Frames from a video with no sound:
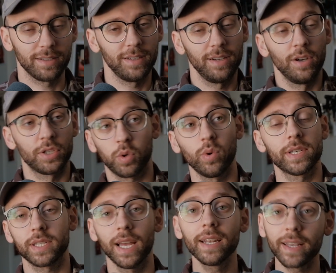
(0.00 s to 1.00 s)
a
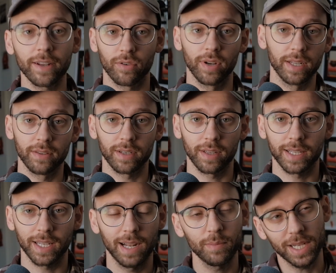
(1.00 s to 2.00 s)
twist ending or anything like
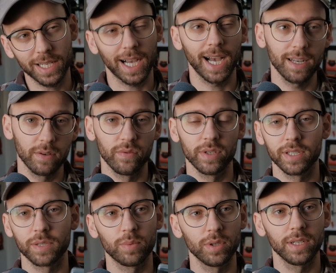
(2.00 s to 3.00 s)
that. I mean, it kind of
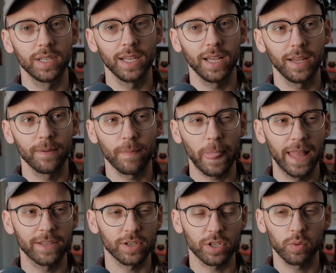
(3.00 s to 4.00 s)
is, but
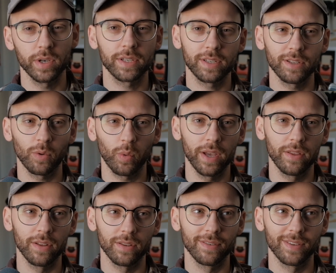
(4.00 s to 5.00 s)
it's a twist in the way
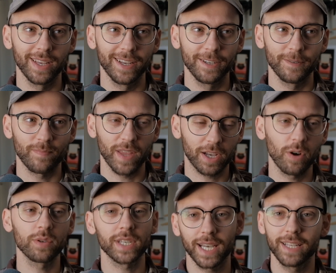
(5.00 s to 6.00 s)
that it
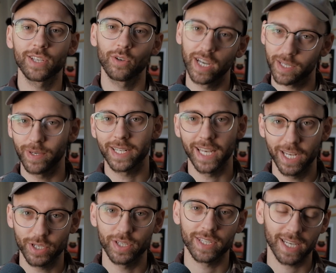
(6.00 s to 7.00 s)
goes against her
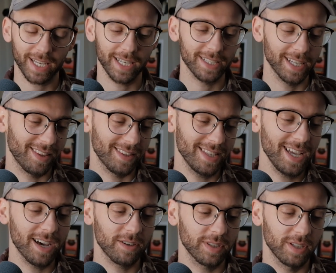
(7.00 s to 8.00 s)
expectations, I guess. Yeah,
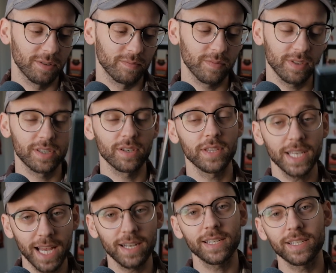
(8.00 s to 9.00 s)
I don't know. So the
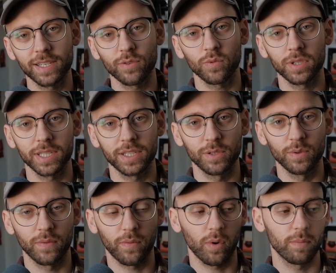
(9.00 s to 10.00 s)
ending didn't really do it
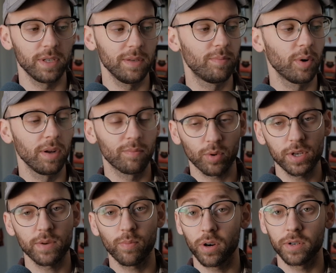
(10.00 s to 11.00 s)
for me, but
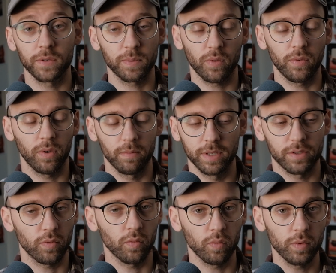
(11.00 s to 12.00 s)
Brigitte Bardot's performance
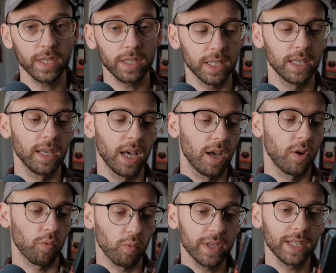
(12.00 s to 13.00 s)
really,
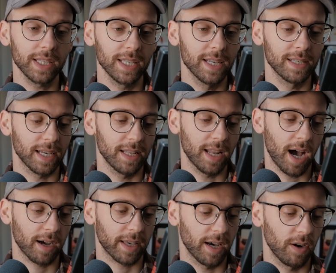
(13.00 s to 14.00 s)
really is a
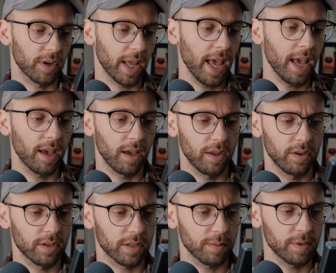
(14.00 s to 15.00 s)
knockout.
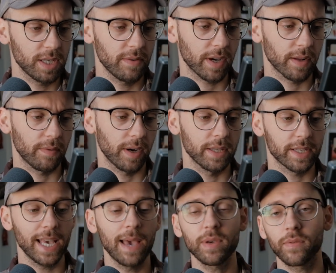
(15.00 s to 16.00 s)
And let me see if I could find
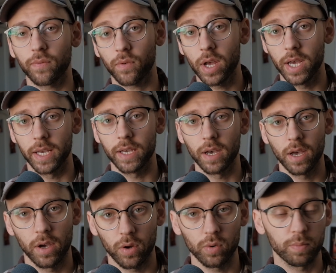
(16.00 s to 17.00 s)
Sammy Frey,
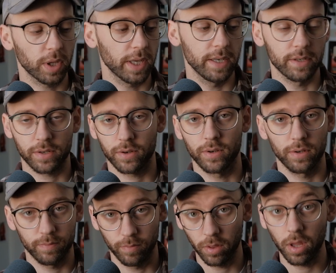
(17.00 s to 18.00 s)
who plays her
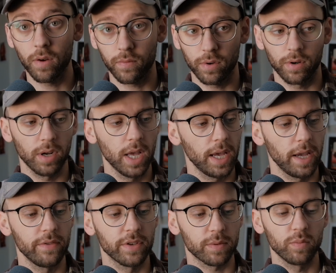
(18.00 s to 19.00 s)
lover
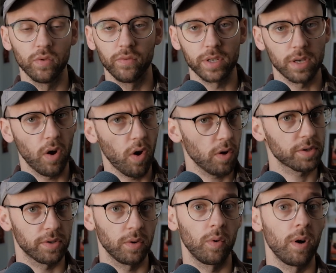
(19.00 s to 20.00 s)
in this movie.
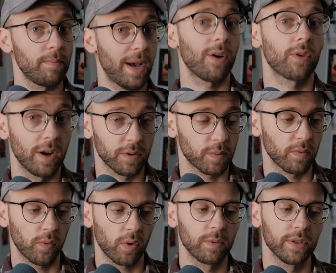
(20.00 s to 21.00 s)
Also, powerhouse
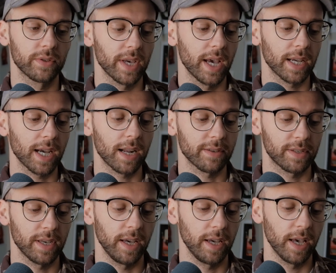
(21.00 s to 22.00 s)
performance, gotta
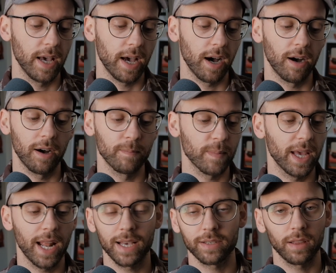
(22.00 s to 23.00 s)
say. It
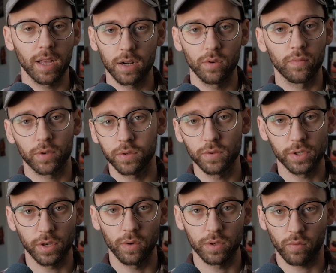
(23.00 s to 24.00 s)
has a lot of
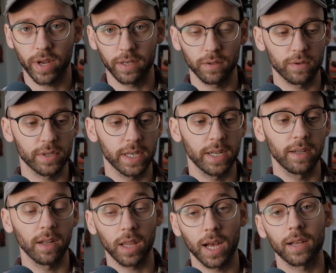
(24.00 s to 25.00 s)
Clouzot's regulars in it.
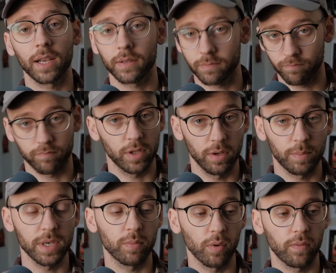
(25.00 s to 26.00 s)
A lot of the
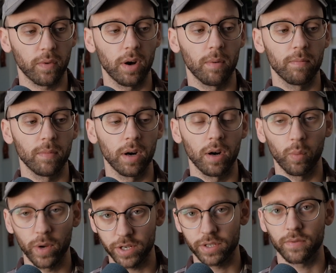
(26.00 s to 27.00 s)
people from
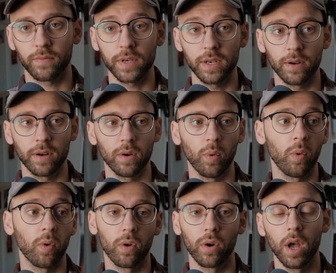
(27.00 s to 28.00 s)
Wages of Fear
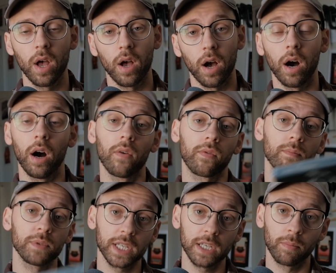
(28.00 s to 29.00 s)
or from
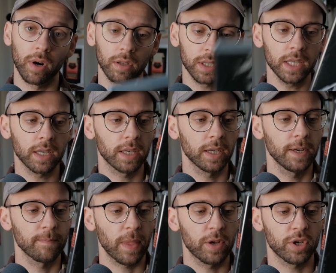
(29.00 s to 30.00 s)
Diabolique
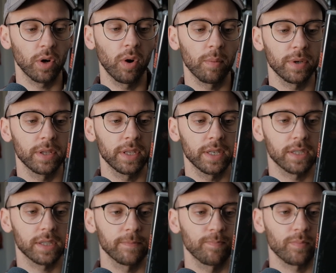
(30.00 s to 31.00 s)
show up in
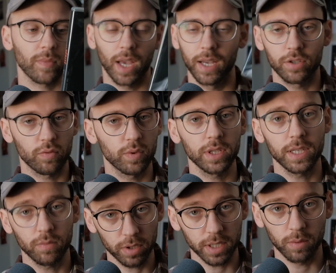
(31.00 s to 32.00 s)
this. It's really,
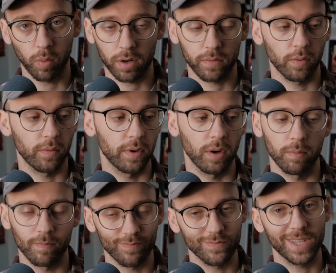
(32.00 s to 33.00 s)
really wonderful
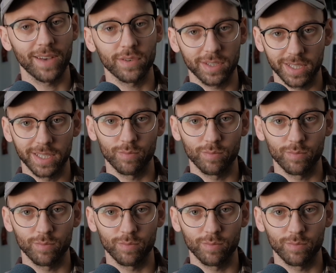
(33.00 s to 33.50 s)
film. Definitely